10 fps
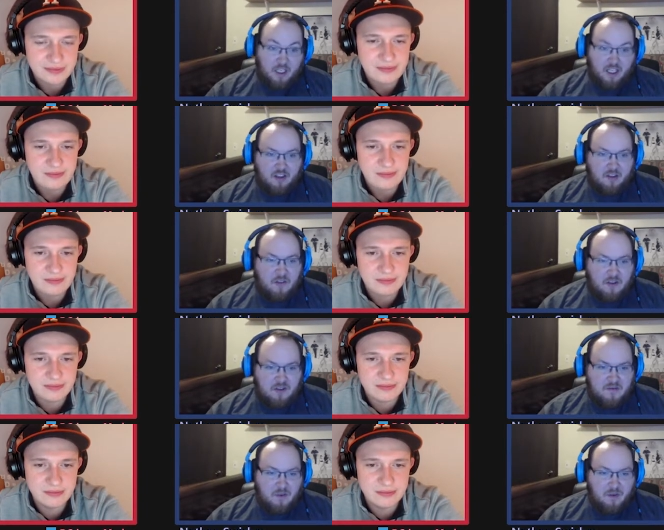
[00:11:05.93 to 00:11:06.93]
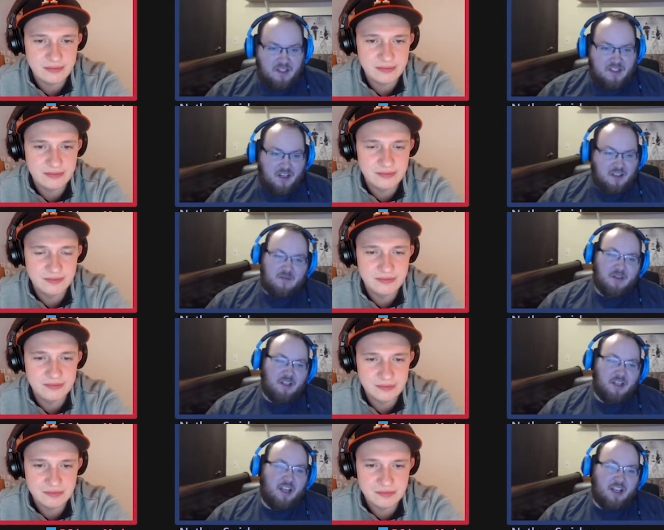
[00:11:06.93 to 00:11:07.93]
Speaker 1: Like I love all those four minute
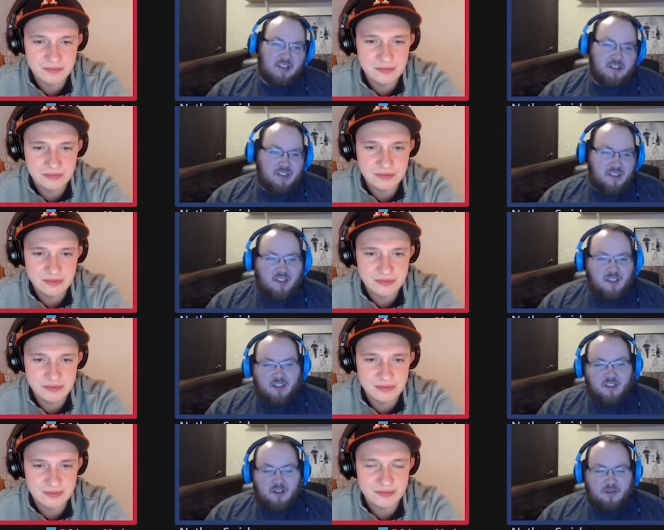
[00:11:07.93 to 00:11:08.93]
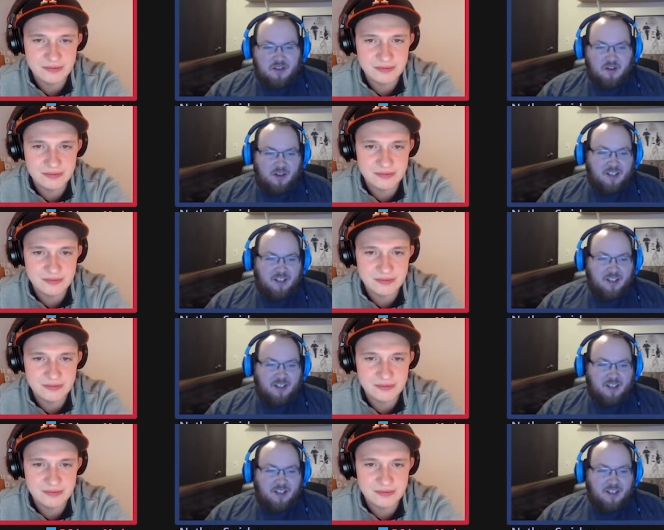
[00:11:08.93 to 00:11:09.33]
songs, but yeah, it just it was